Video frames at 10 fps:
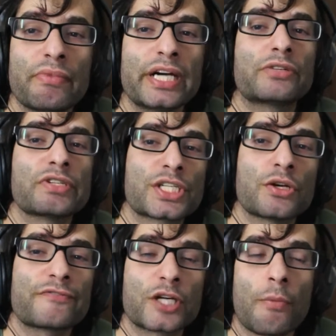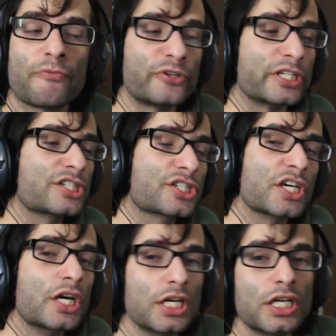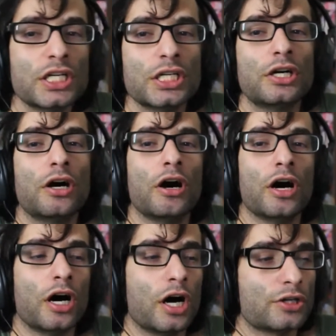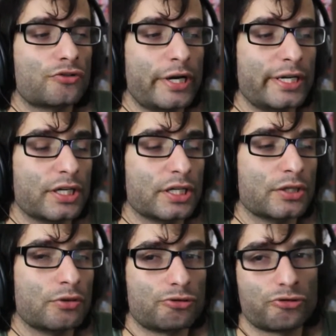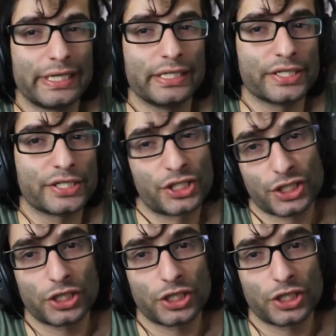Microsoft conference trailer, or trailers,